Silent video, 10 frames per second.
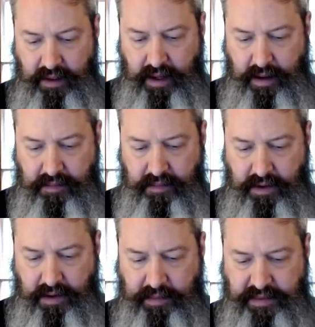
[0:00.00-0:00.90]
Yep,
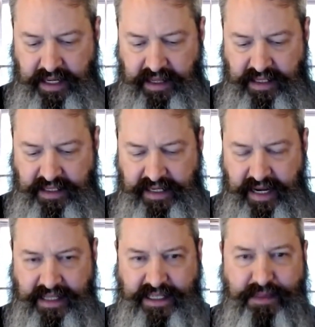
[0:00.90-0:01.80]
grapeseed in the
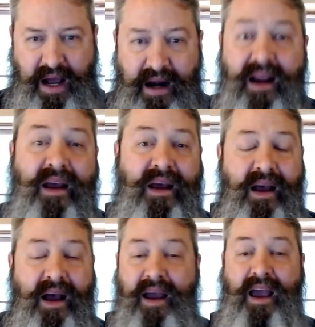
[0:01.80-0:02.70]
second spot.
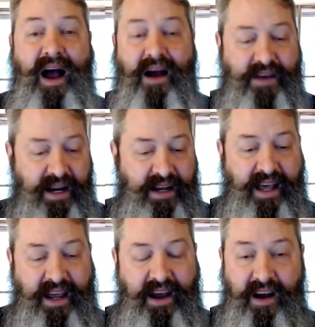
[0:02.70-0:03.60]
It, I've got to tell
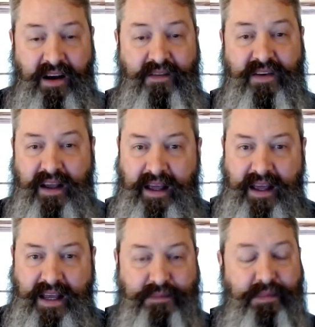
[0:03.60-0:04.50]
you, of
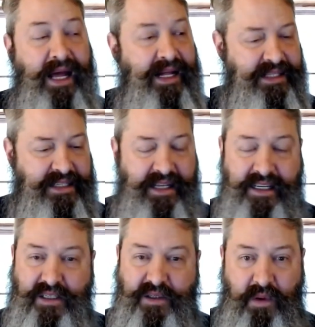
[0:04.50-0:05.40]
his blends,
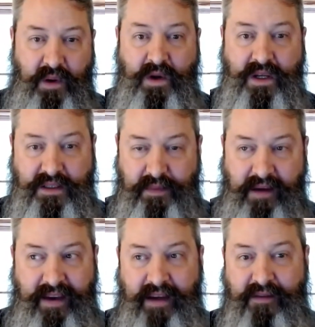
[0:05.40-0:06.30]
this was my
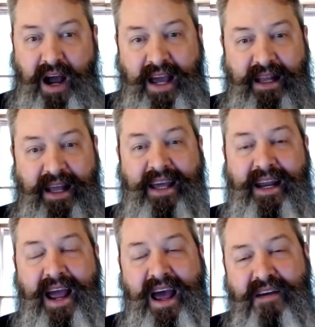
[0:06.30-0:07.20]
favorite. I like it
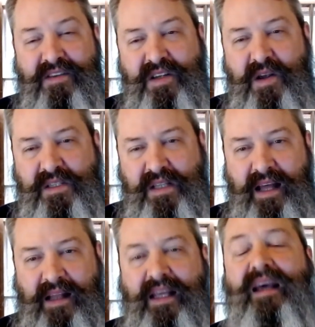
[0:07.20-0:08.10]
ever so
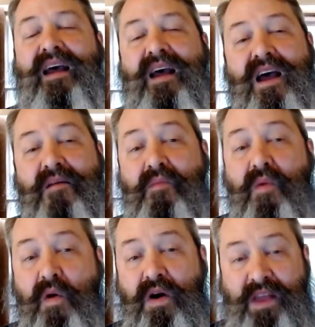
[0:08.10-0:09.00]
slightly
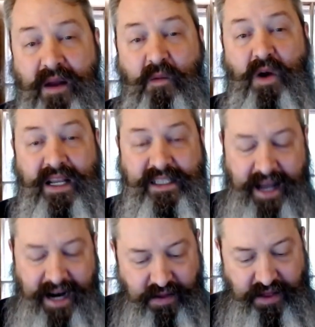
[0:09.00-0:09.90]
more than what he's
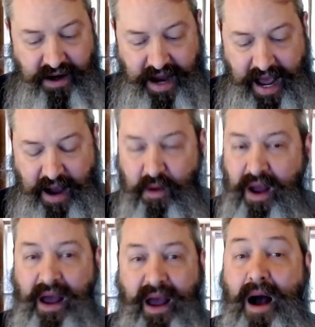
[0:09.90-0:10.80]
got out there now.
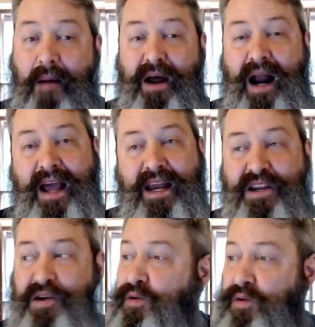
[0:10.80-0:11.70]
But I
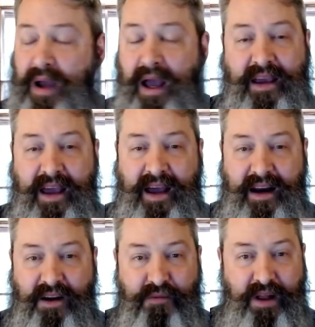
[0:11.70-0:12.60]
do get
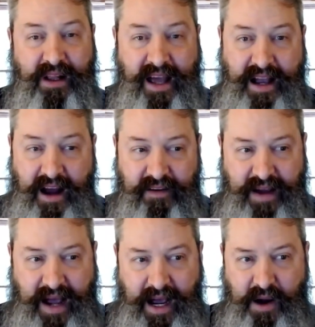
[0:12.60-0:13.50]
a real kick out of
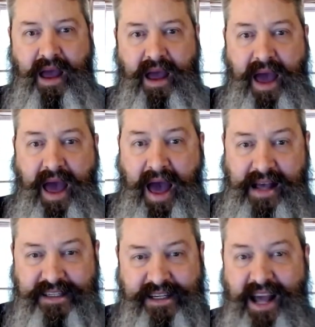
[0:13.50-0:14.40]
how,
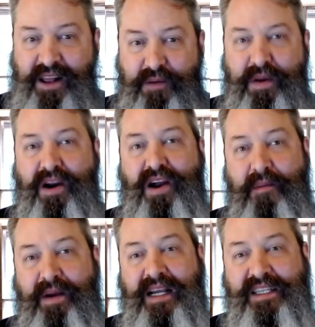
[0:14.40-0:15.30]
as Caleb Beard
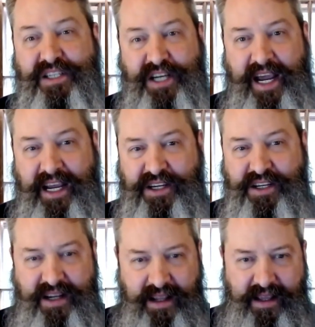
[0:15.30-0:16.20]
Company's
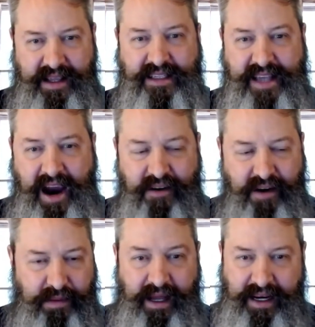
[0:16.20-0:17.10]
changed his carrier
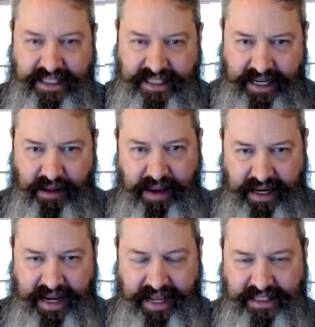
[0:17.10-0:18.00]
blend, he still
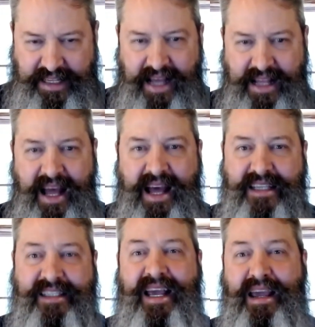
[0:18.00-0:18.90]
maintains that
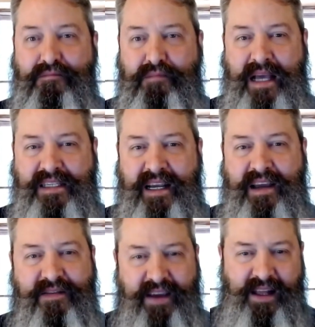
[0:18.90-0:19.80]
same basic
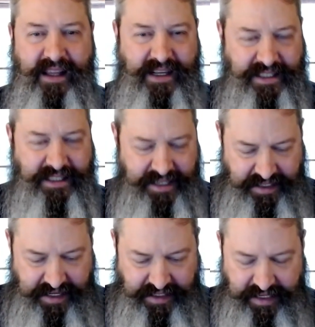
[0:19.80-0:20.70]
feel and
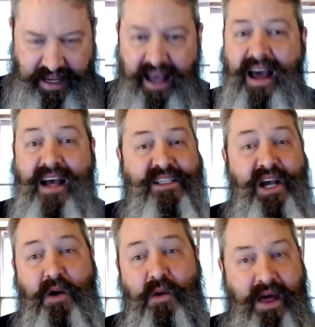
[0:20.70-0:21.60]
consistency.
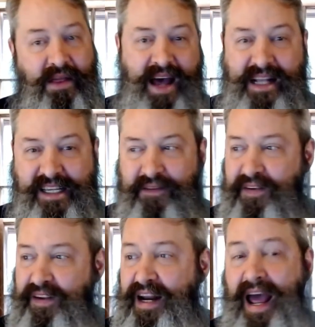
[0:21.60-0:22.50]
So that's it for
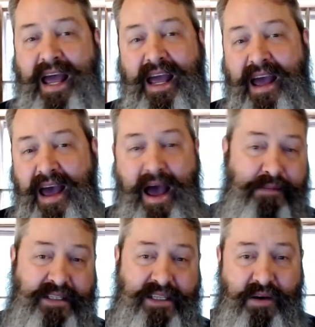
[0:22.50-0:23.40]
today,
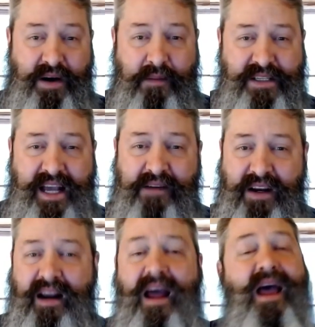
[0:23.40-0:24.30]
episode number
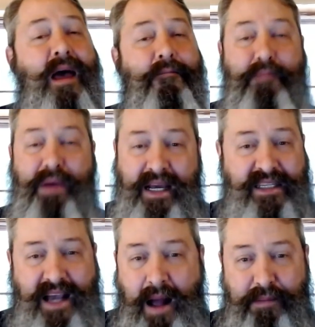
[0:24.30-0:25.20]
seven.
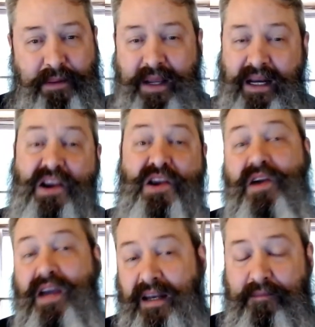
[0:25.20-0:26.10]
Biggest compliment you
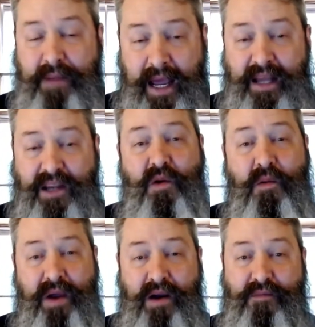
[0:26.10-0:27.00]
can pay to a
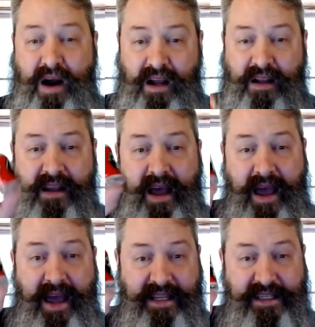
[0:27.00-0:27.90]
beard product
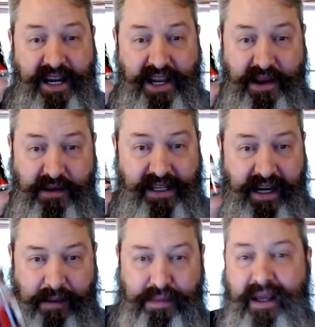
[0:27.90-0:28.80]
is to use it
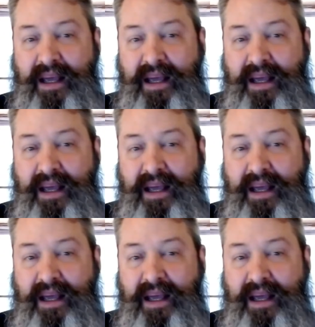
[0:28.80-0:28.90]
up.